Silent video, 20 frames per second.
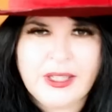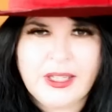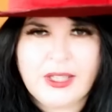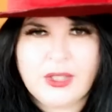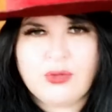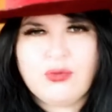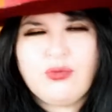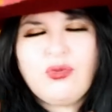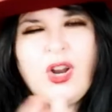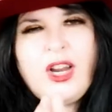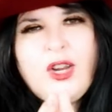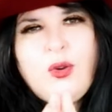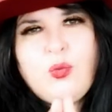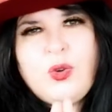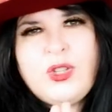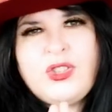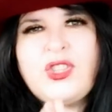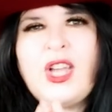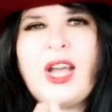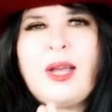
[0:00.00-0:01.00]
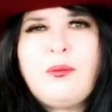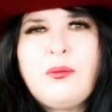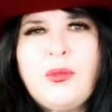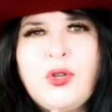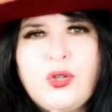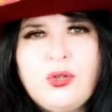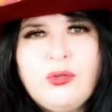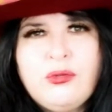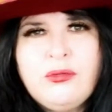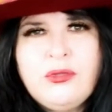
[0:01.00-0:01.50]
It's right with that
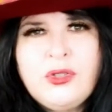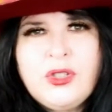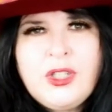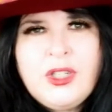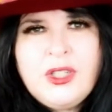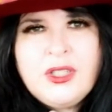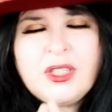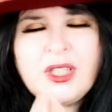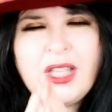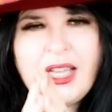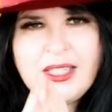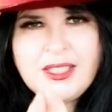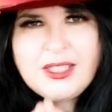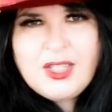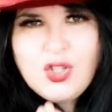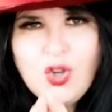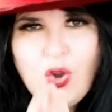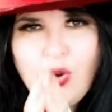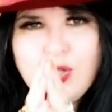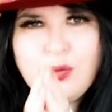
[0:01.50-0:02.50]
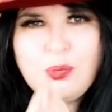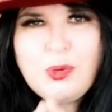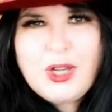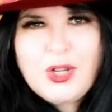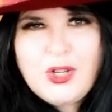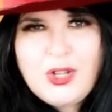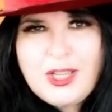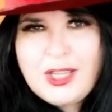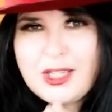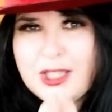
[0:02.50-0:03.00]
moon. So that is a
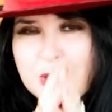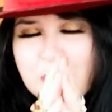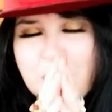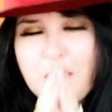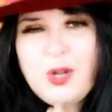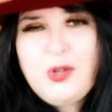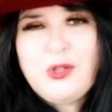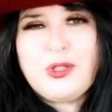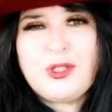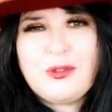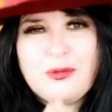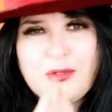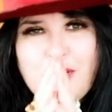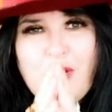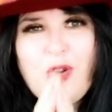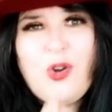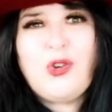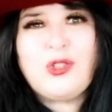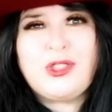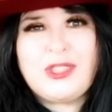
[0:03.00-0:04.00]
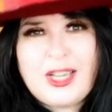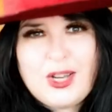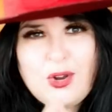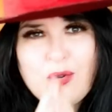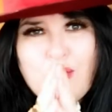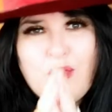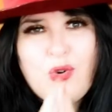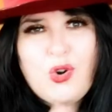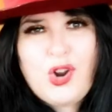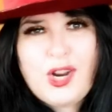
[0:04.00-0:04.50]
cosmic explosive cocktail
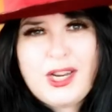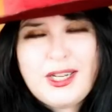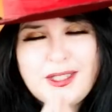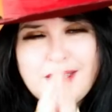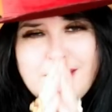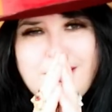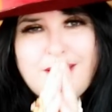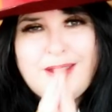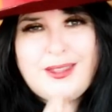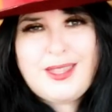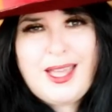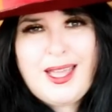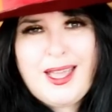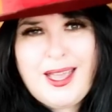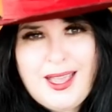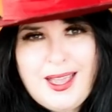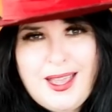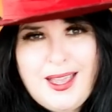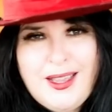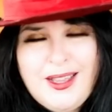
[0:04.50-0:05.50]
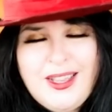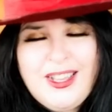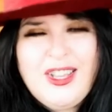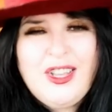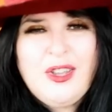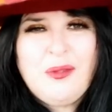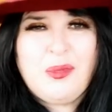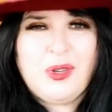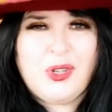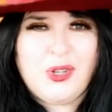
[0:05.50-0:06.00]
right there,
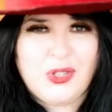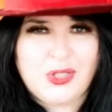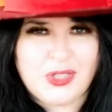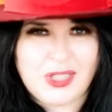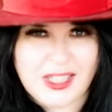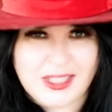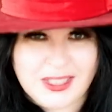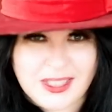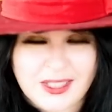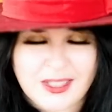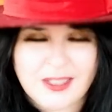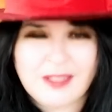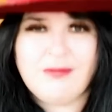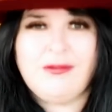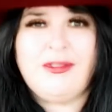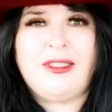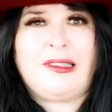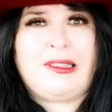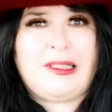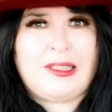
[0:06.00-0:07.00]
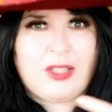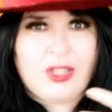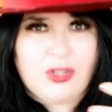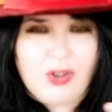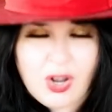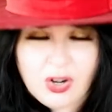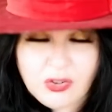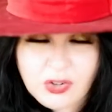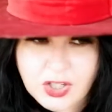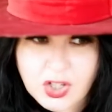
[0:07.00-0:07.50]
because there's this, you know,
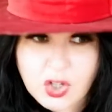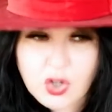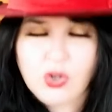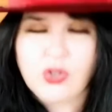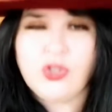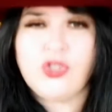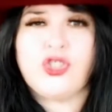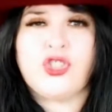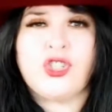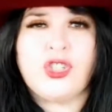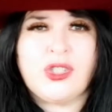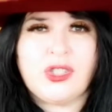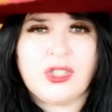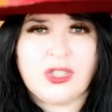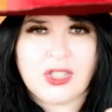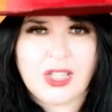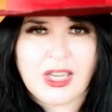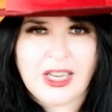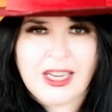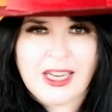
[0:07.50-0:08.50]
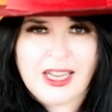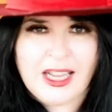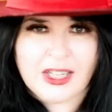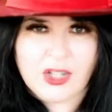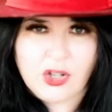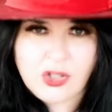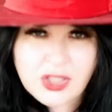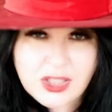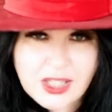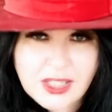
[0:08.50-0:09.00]
our unconscious
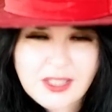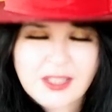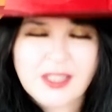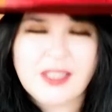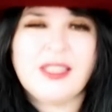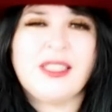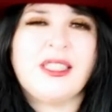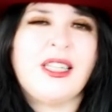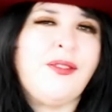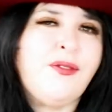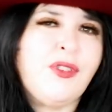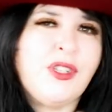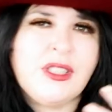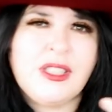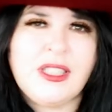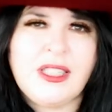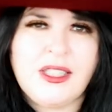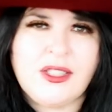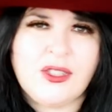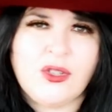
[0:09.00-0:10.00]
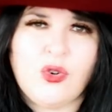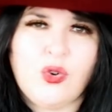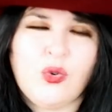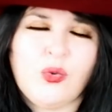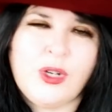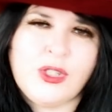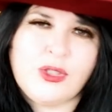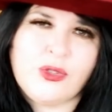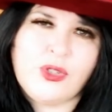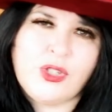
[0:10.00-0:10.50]
and our sensitivities are
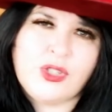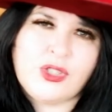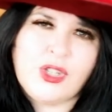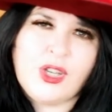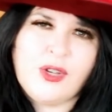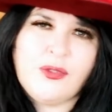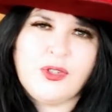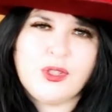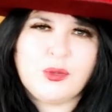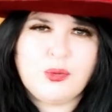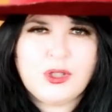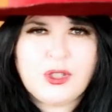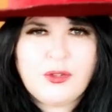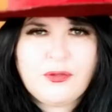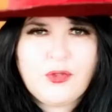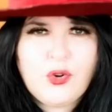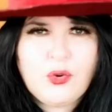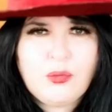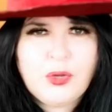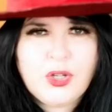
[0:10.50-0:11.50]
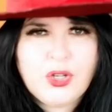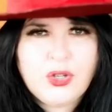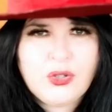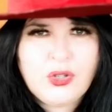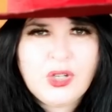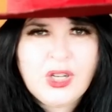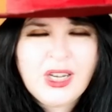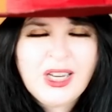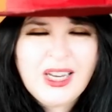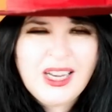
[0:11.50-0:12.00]
always on the surface with the full
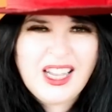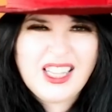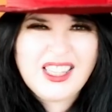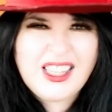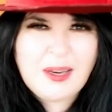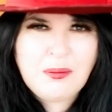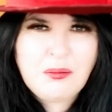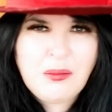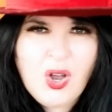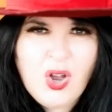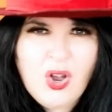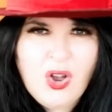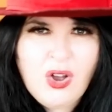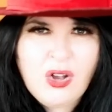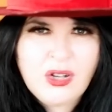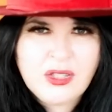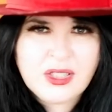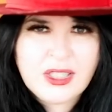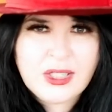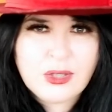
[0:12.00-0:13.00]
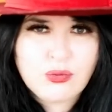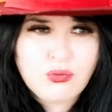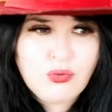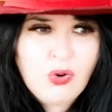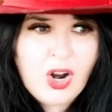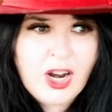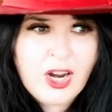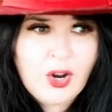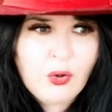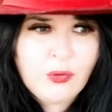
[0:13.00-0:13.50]
moon. And then Mars is
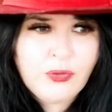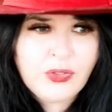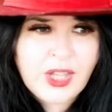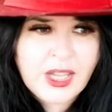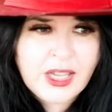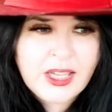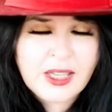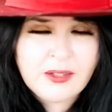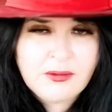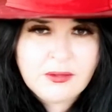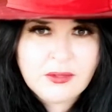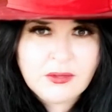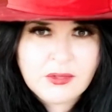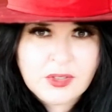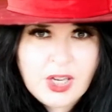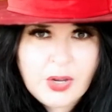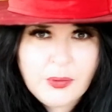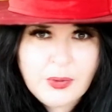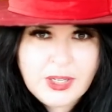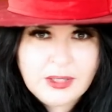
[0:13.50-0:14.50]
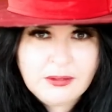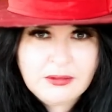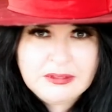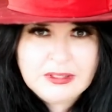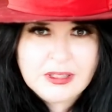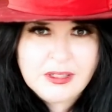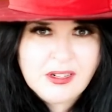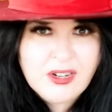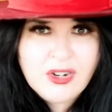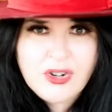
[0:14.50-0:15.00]
right on there going.
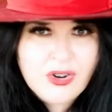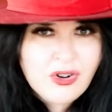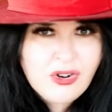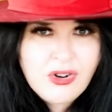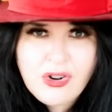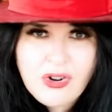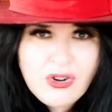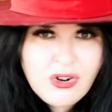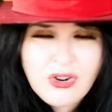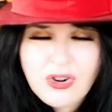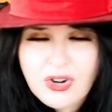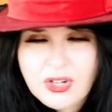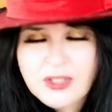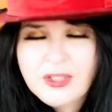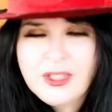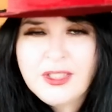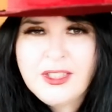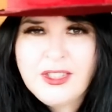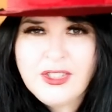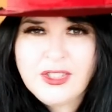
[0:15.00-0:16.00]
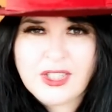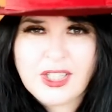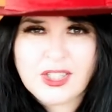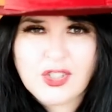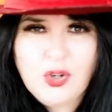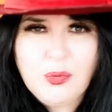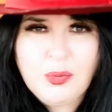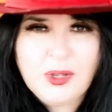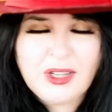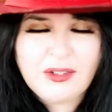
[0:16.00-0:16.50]
So there
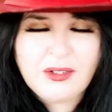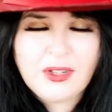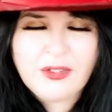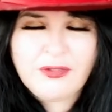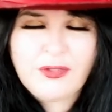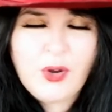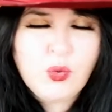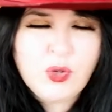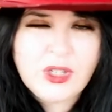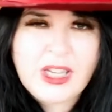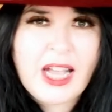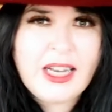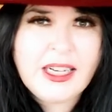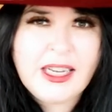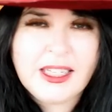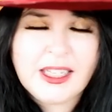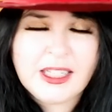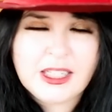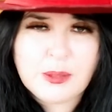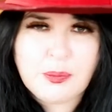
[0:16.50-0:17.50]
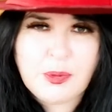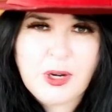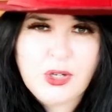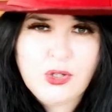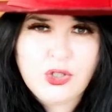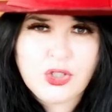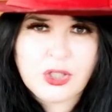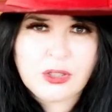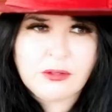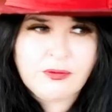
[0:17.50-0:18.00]
could be a volcanic
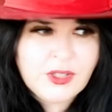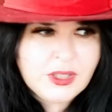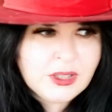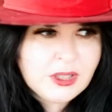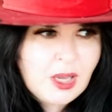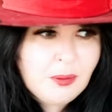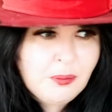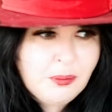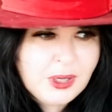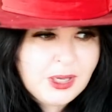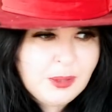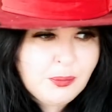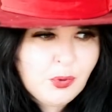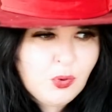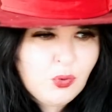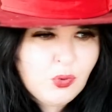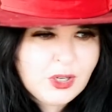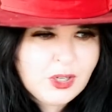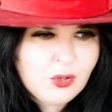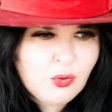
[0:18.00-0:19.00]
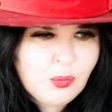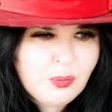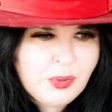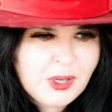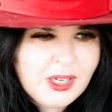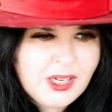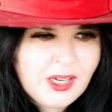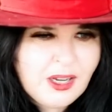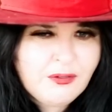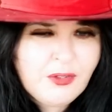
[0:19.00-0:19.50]
explosion. For some people, it will
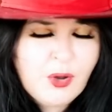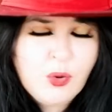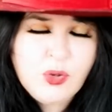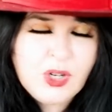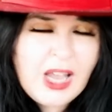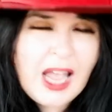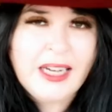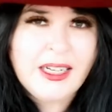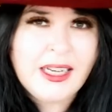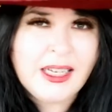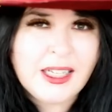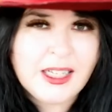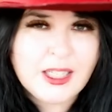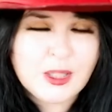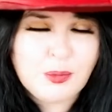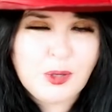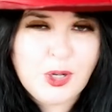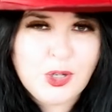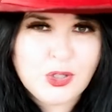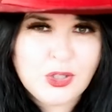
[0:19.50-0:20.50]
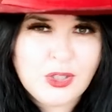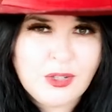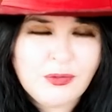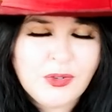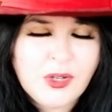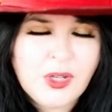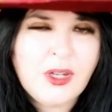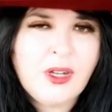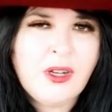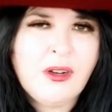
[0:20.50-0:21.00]
be a volcanic explosion of
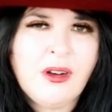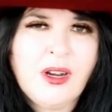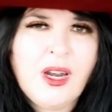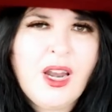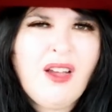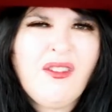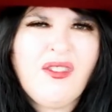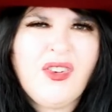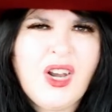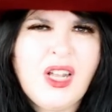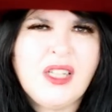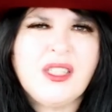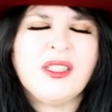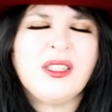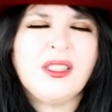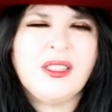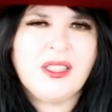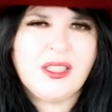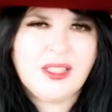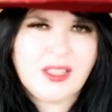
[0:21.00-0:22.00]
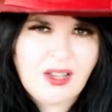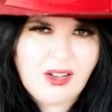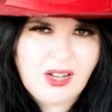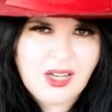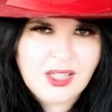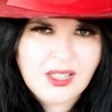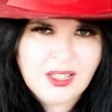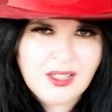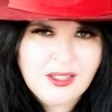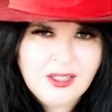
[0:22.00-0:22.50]
love, lust and
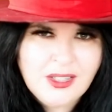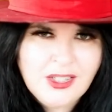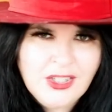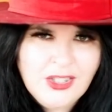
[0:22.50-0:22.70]
desire.